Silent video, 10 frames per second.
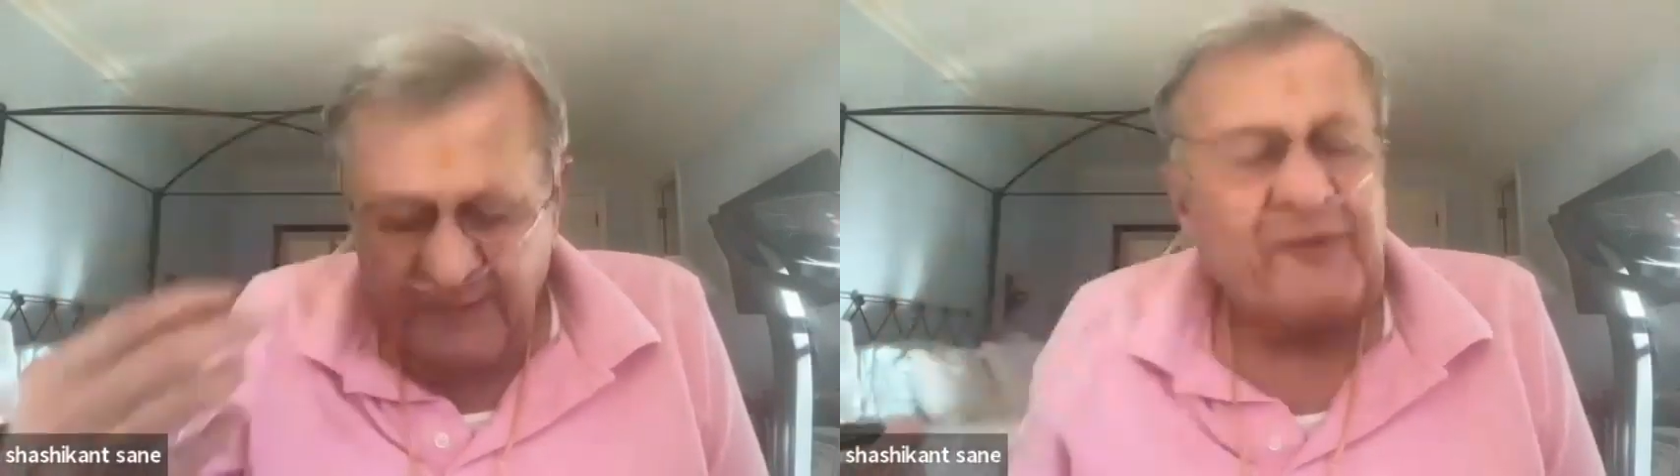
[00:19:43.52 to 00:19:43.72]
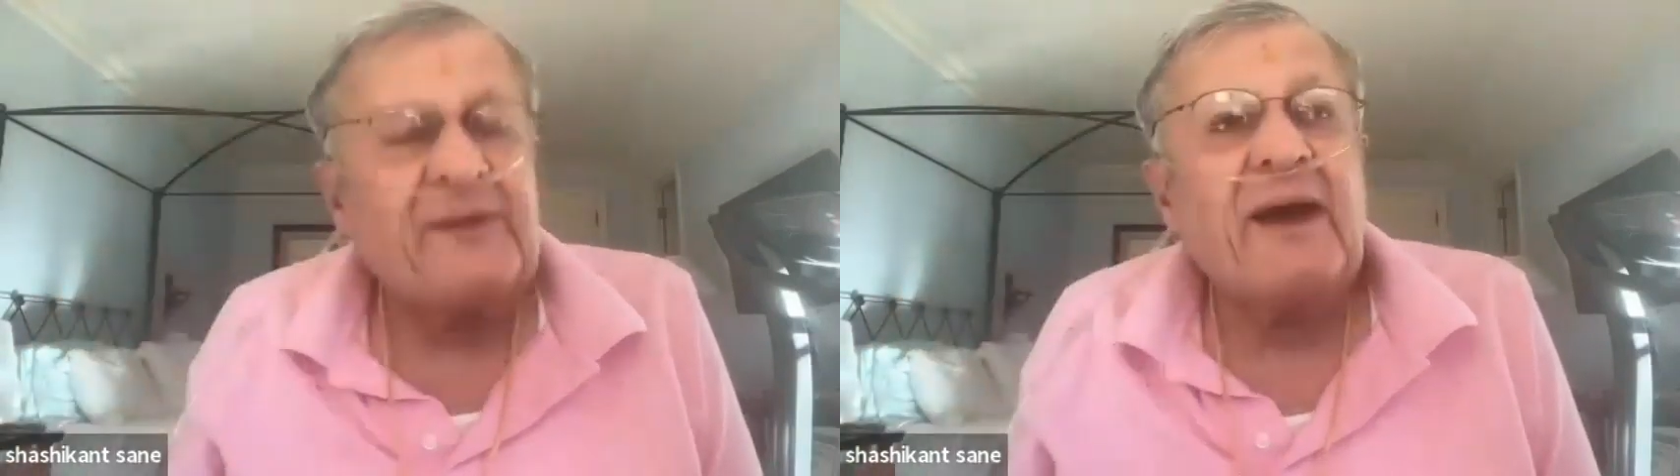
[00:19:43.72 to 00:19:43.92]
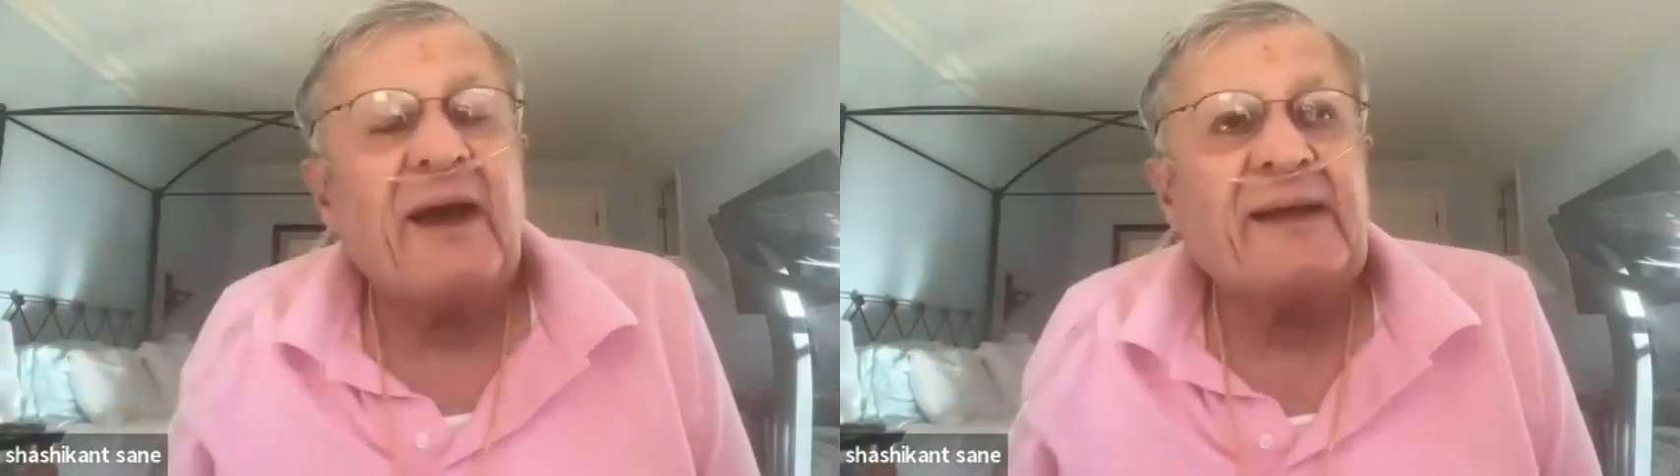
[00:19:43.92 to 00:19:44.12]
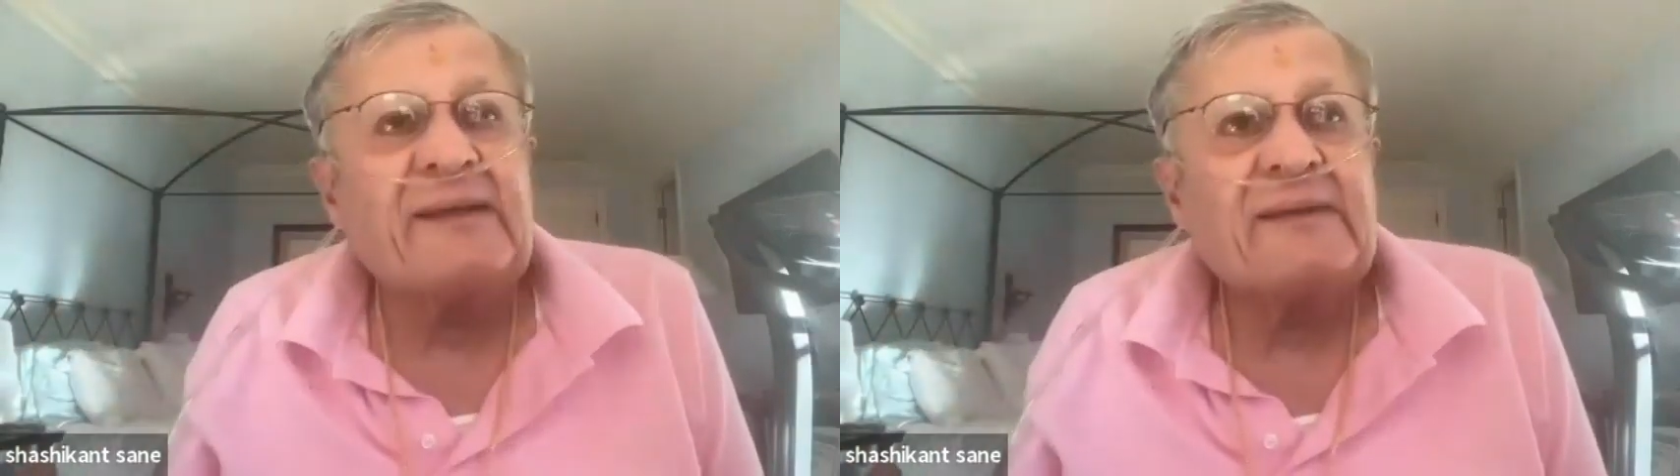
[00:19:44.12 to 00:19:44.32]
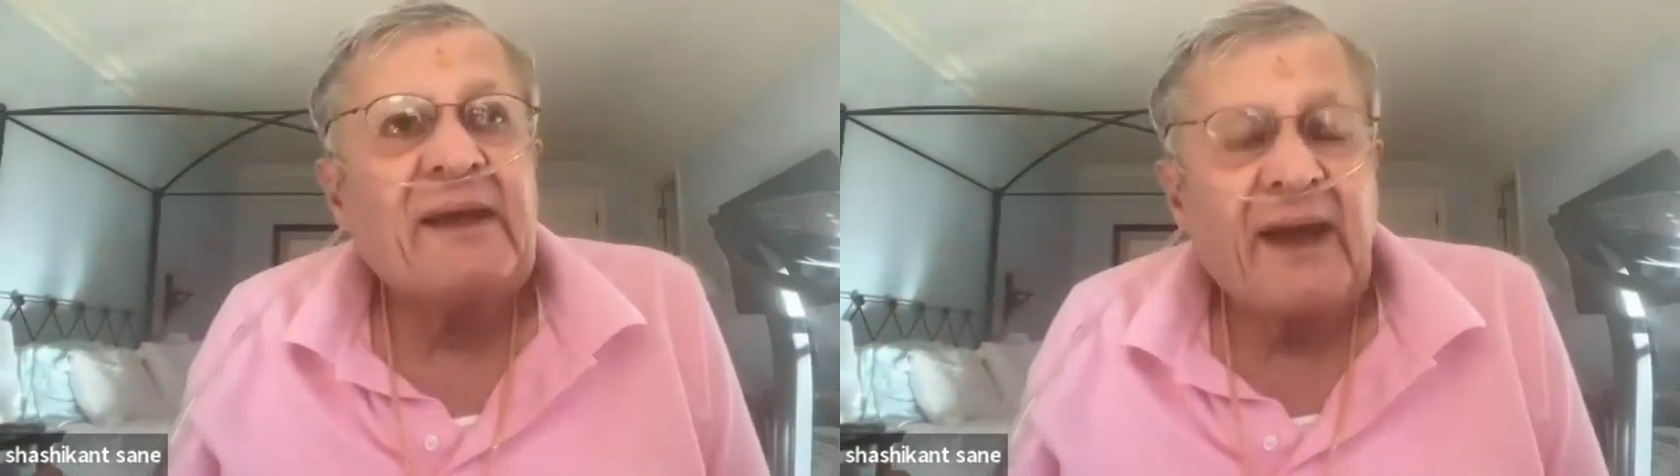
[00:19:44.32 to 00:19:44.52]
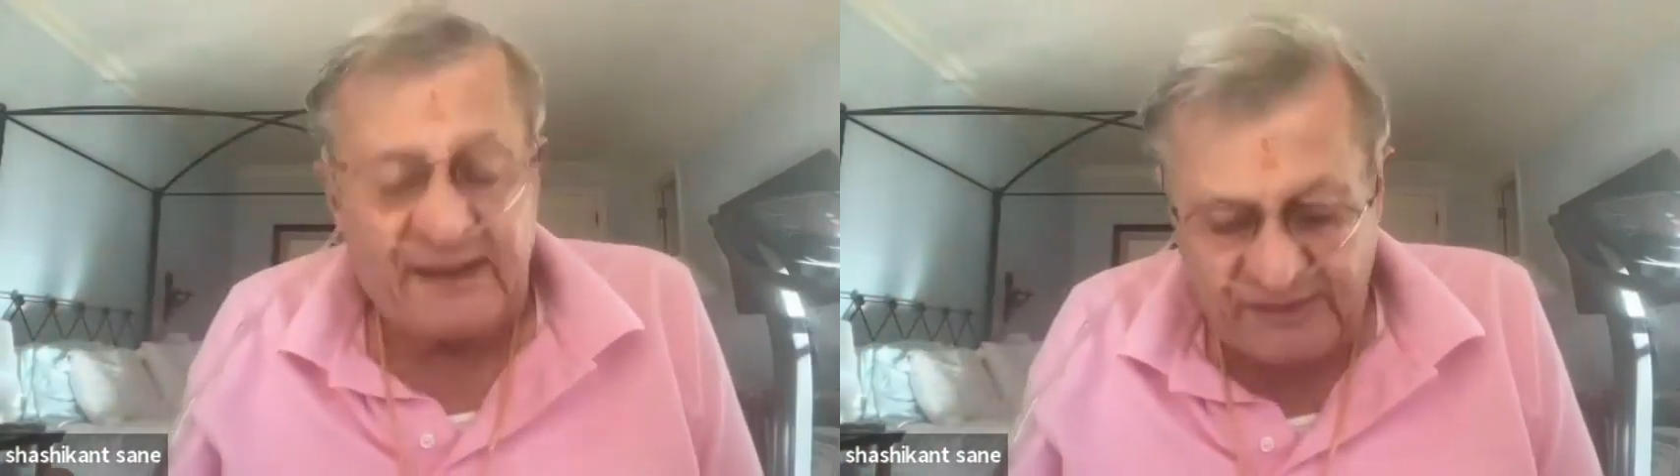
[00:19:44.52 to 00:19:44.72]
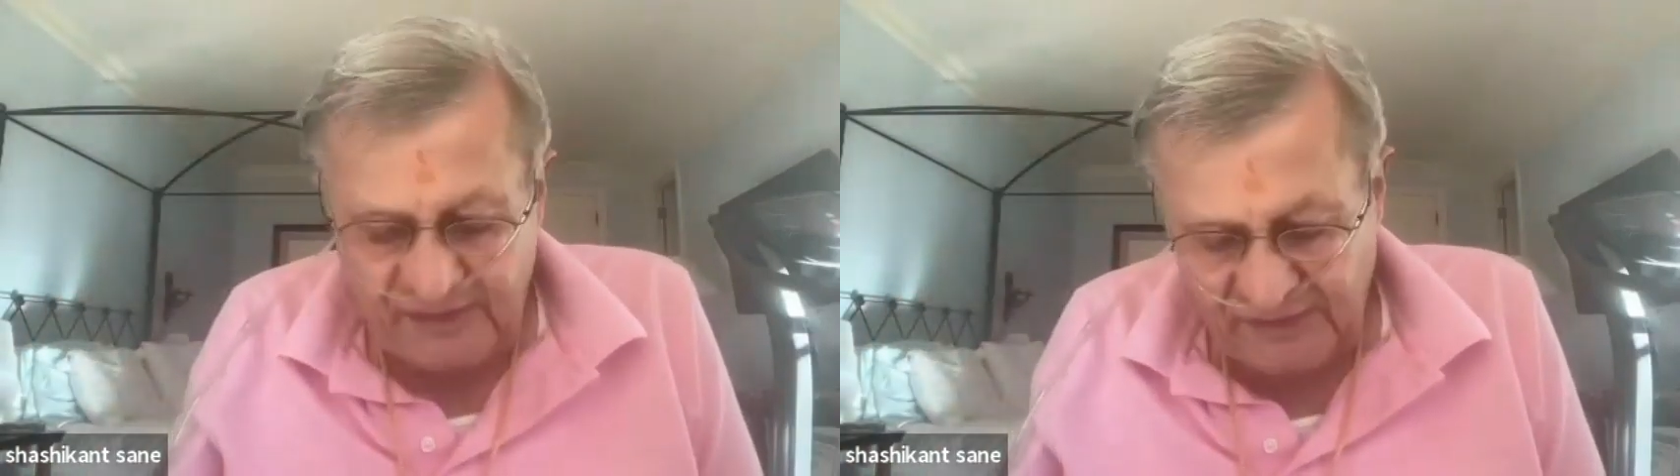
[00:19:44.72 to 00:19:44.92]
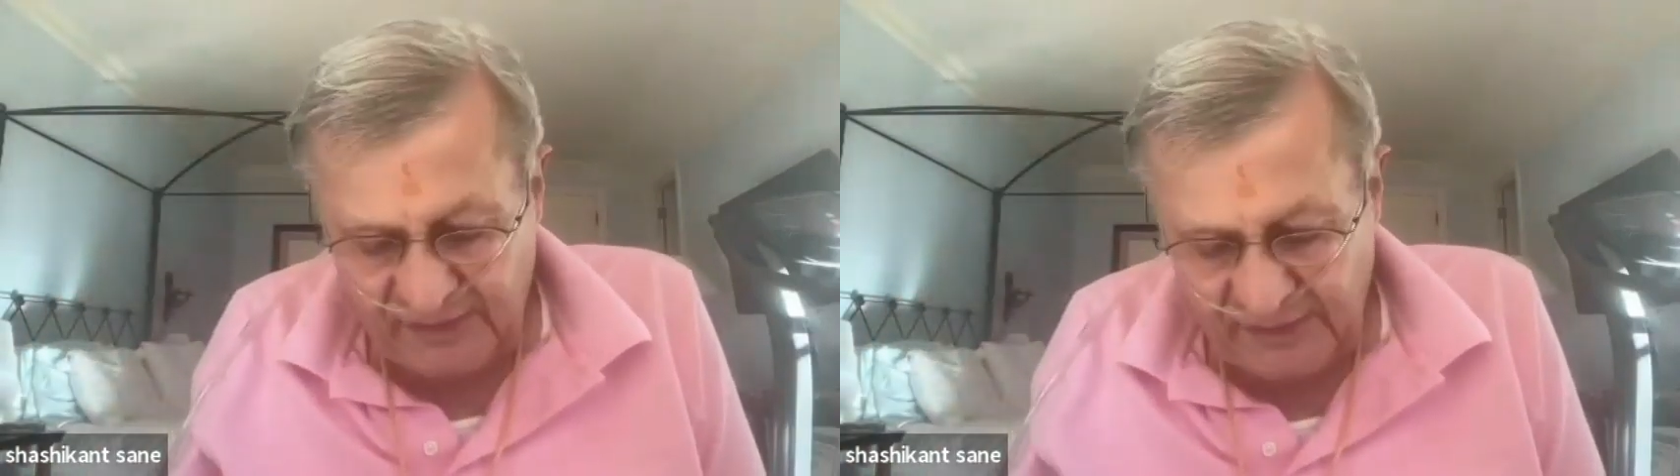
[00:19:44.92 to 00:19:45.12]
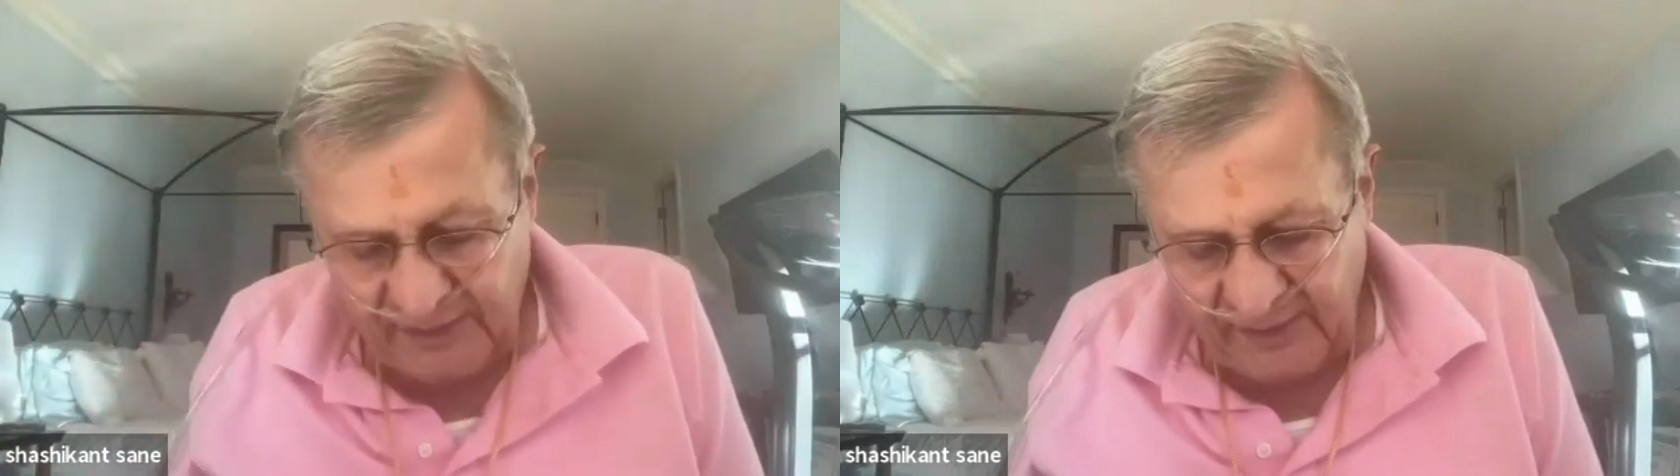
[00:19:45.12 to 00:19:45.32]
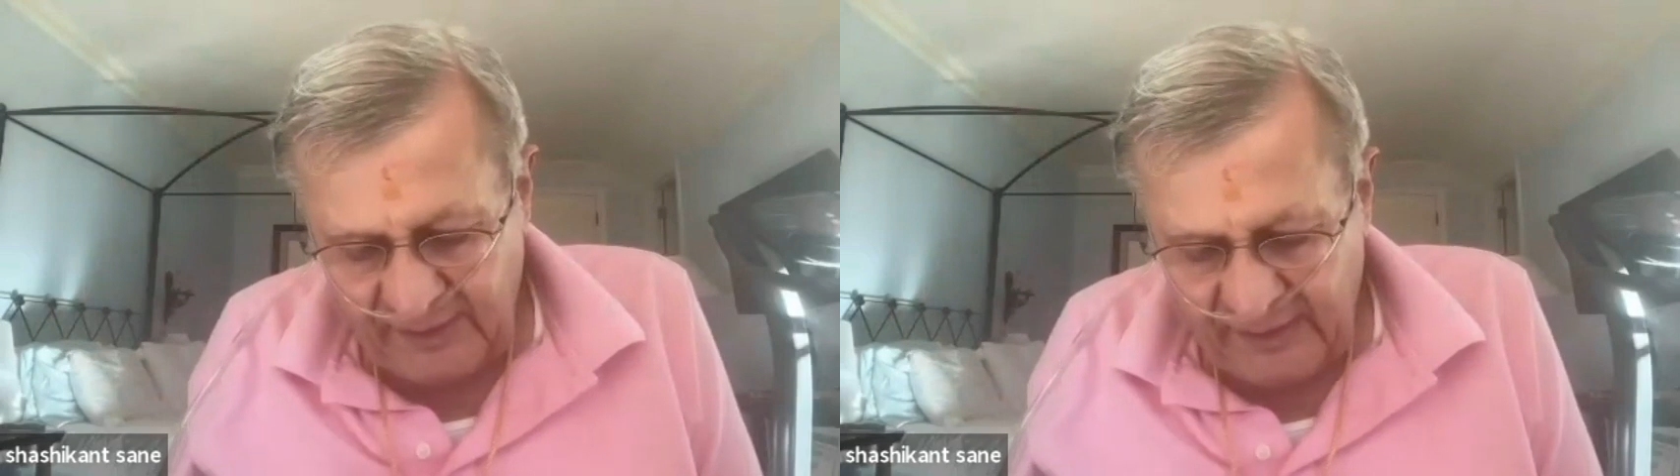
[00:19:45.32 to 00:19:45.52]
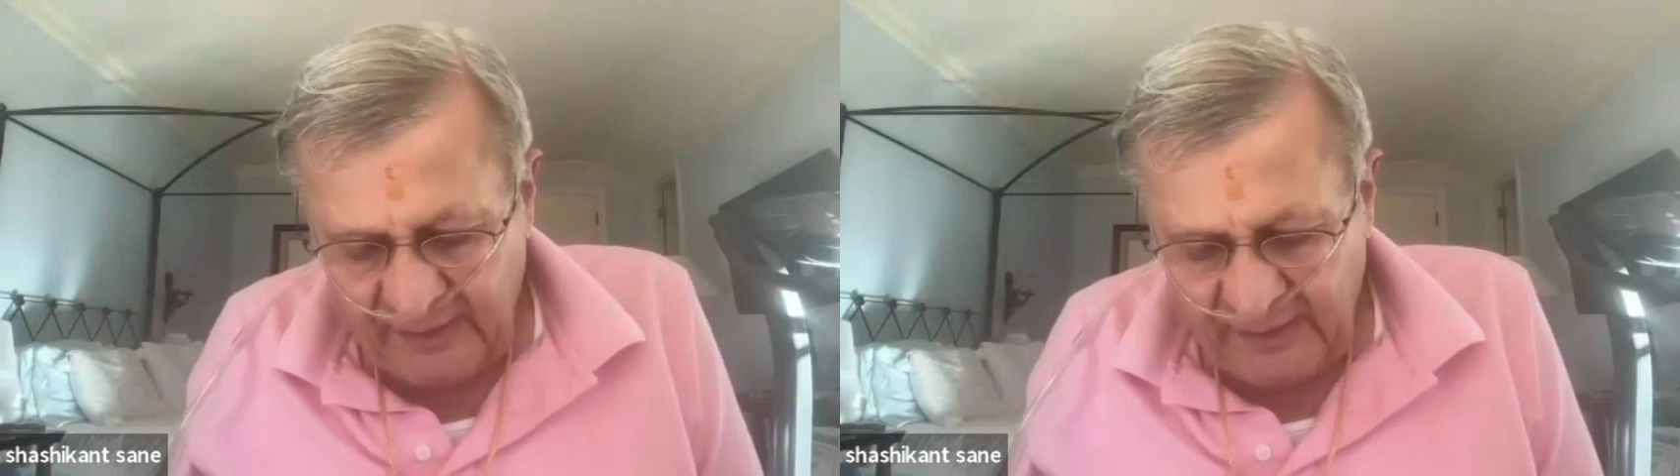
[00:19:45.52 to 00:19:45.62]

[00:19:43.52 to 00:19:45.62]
between the eyes and Sarasratal.